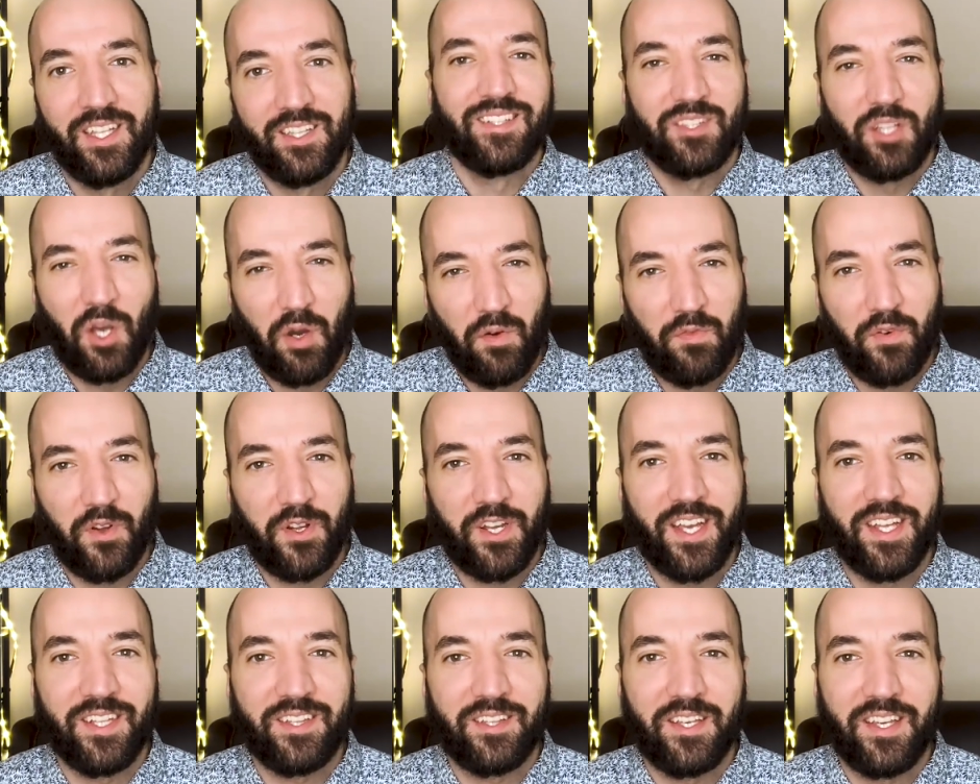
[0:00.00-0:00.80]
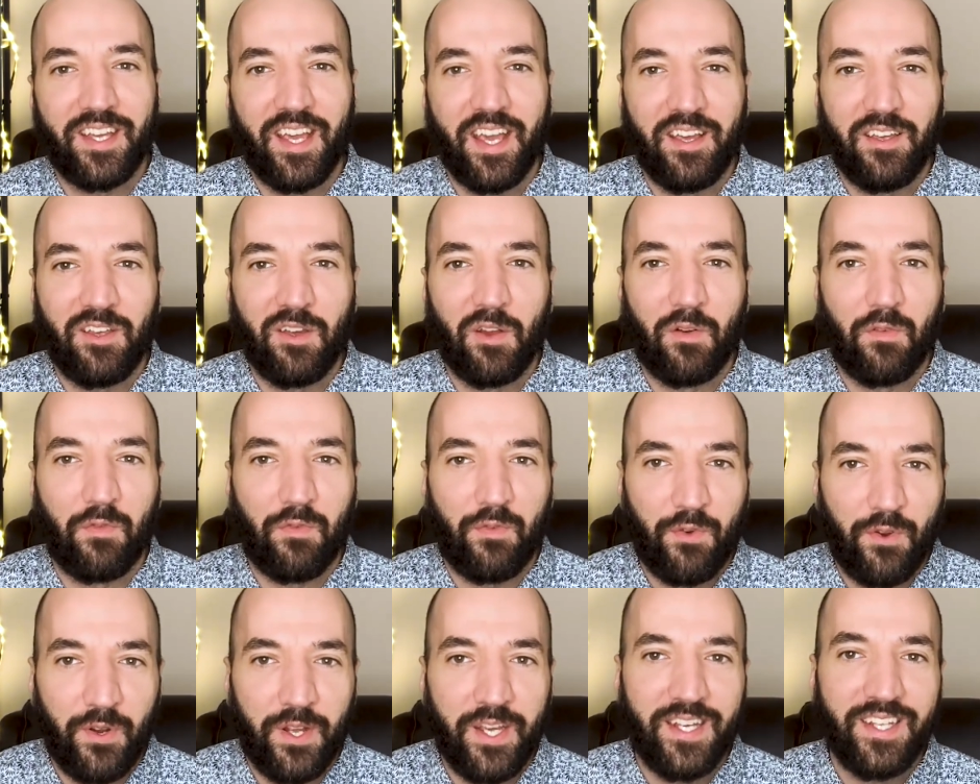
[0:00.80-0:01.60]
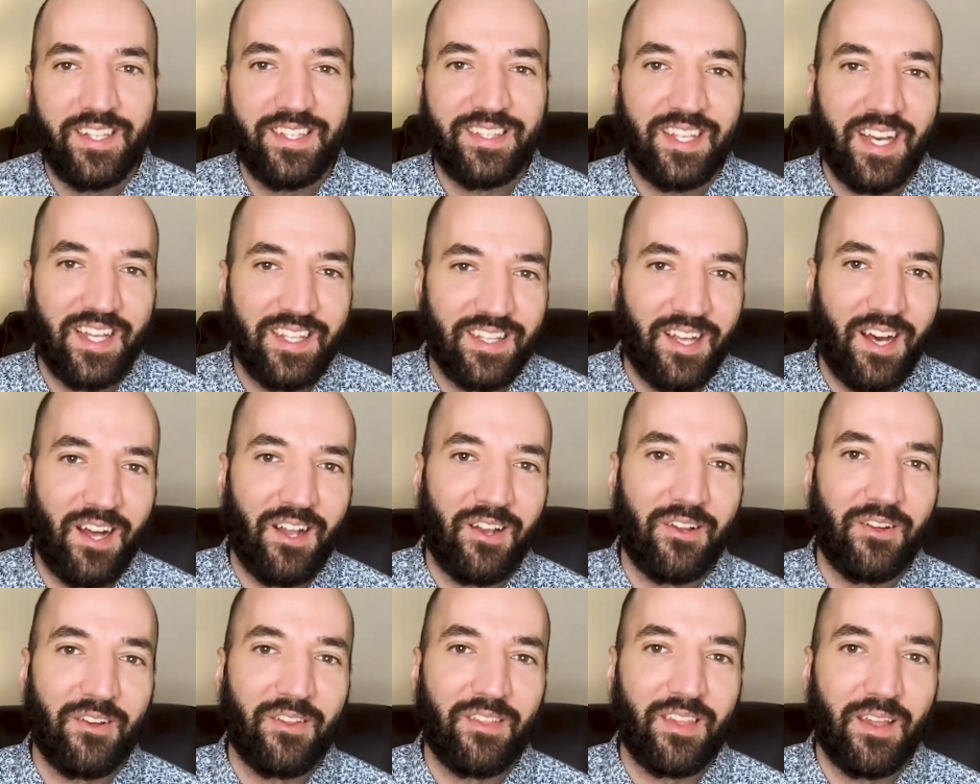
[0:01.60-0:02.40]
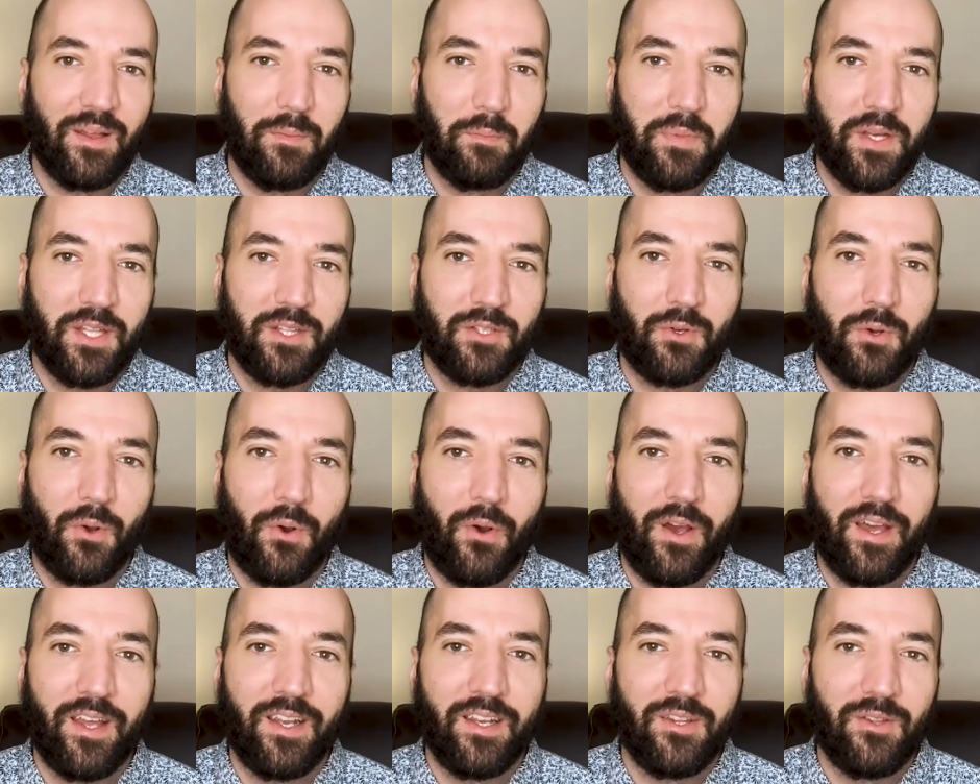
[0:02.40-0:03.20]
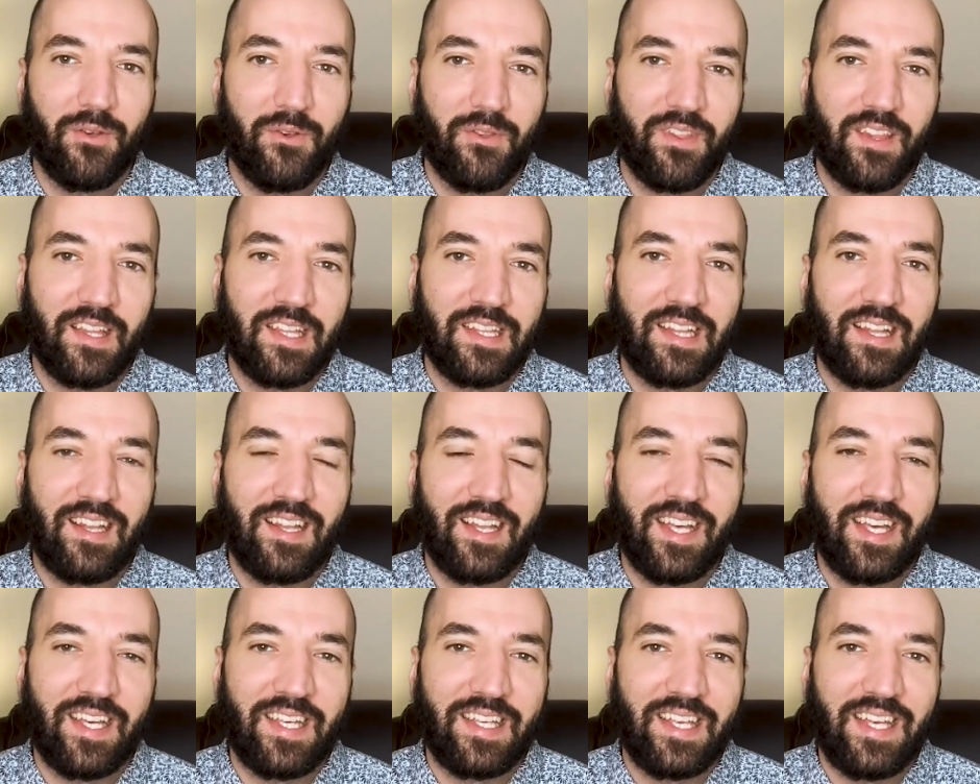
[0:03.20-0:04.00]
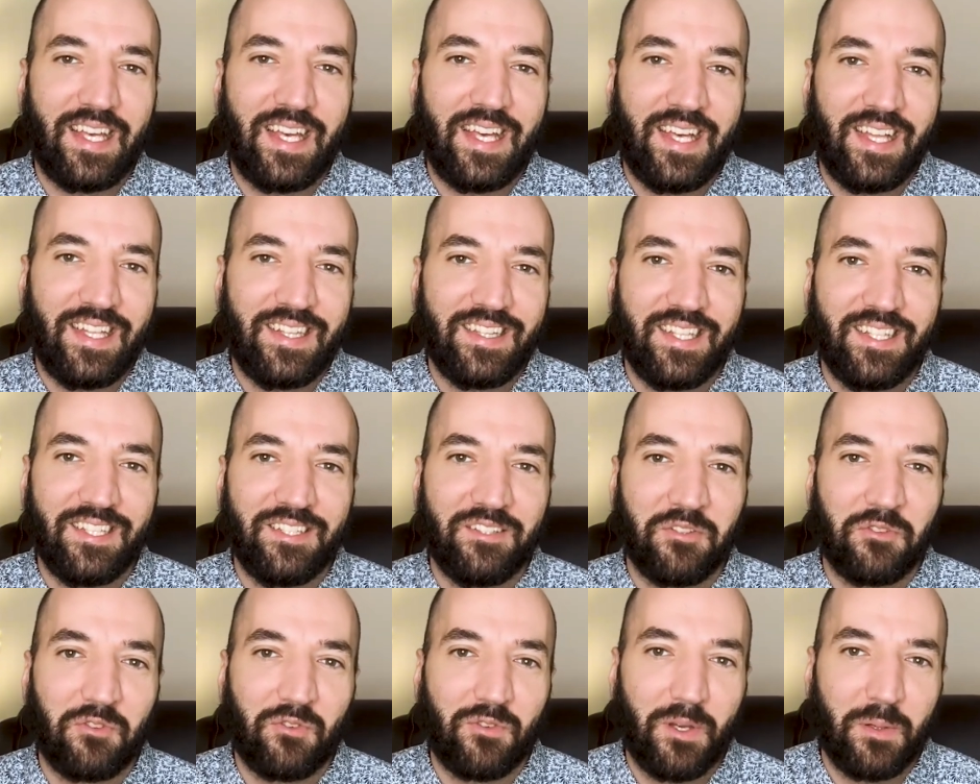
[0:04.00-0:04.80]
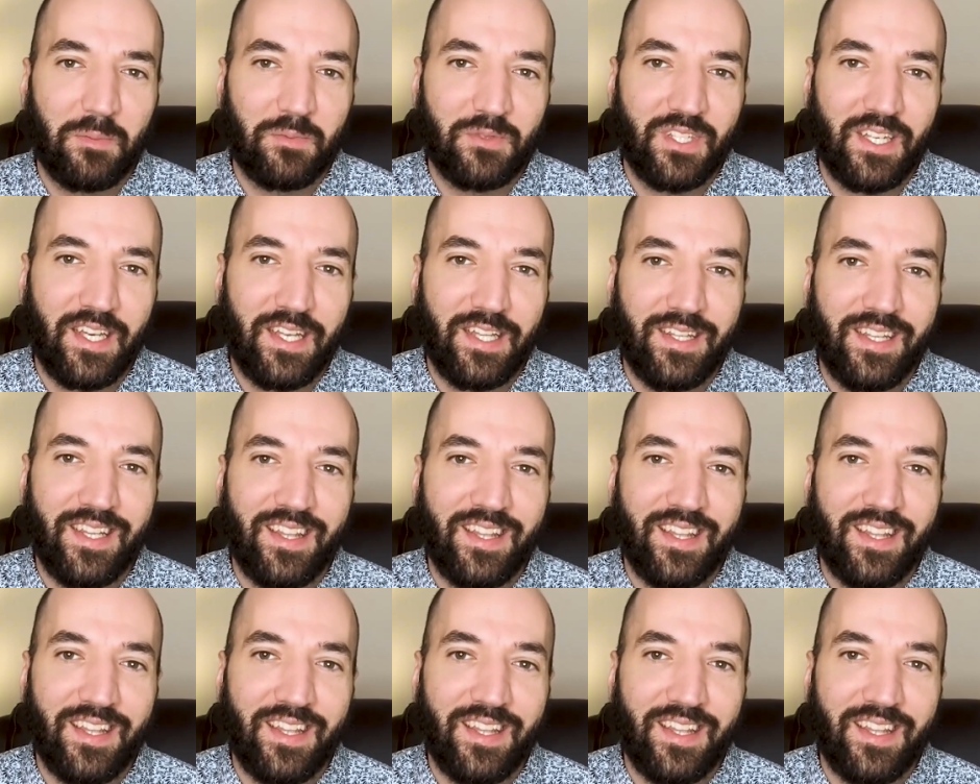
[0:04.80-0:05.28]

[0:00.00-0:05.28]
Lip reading: Don't forget to get your free $10 in Bitcoin using the link in the description.